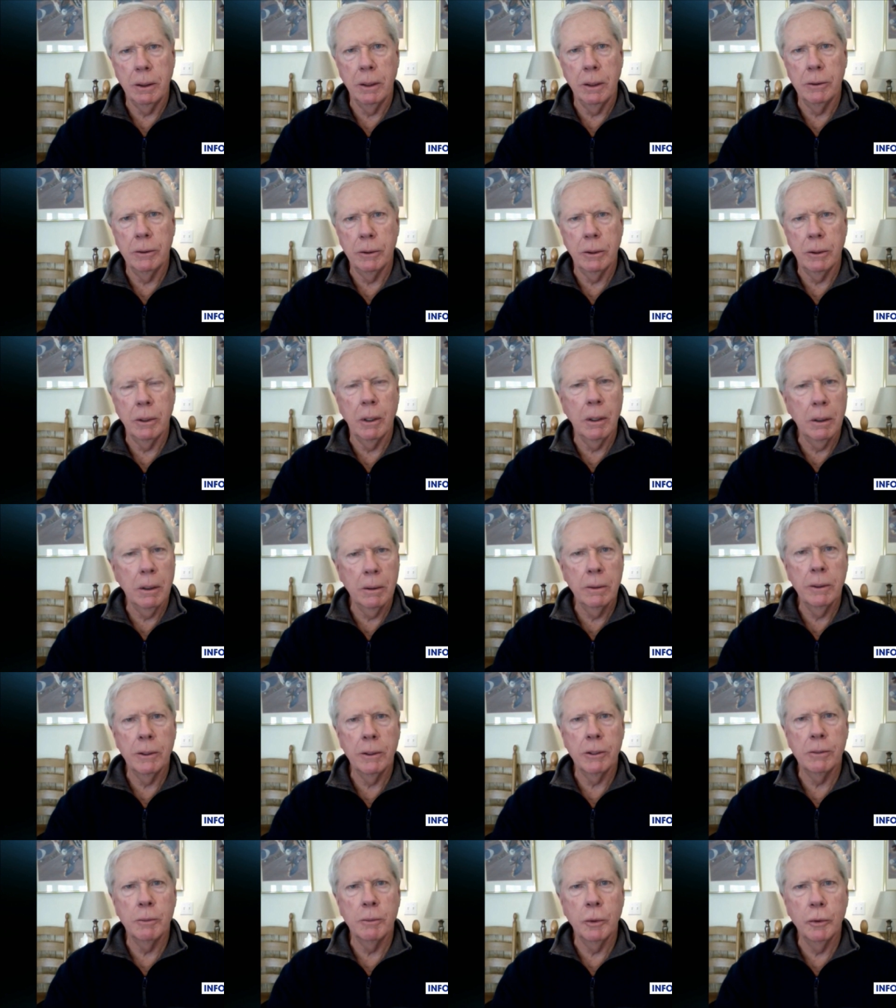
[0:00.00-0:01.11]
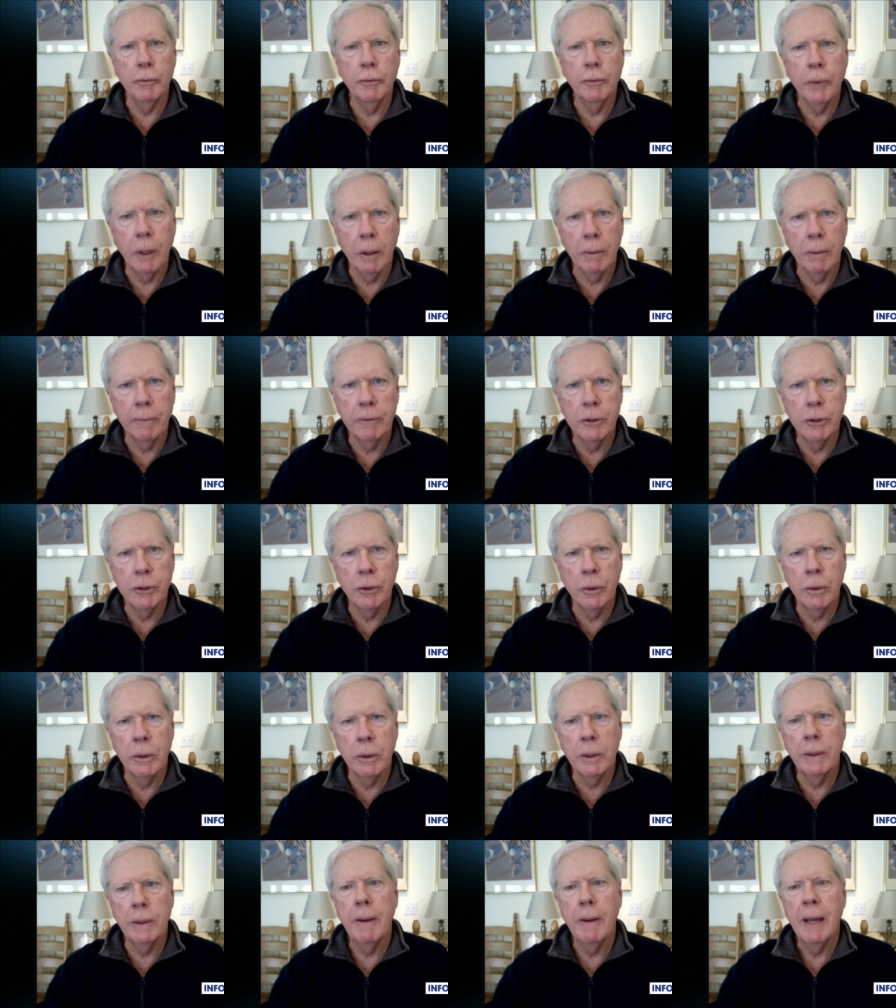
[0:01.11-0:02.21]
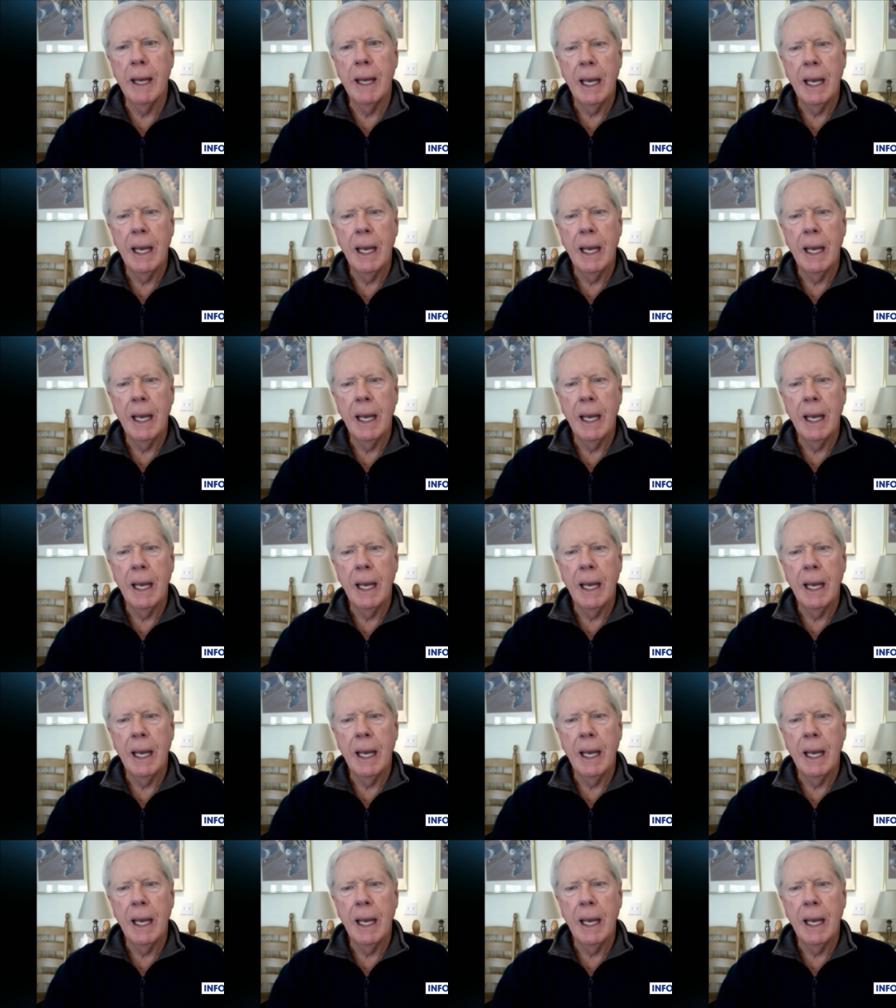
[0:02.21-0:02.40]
is gone, it's moved offshore.